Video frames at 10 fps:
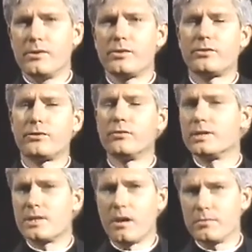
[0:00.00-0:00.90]
threw
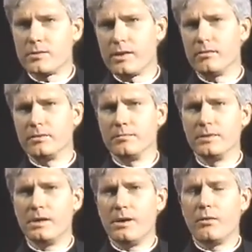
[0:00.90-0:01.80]
his arms around him,
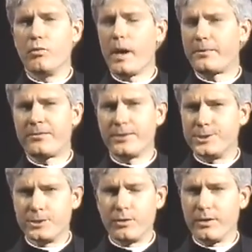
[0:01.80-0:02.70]
wept for
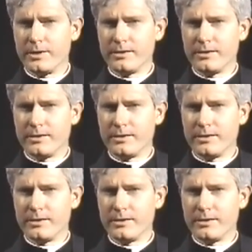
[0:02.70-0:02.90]
joy,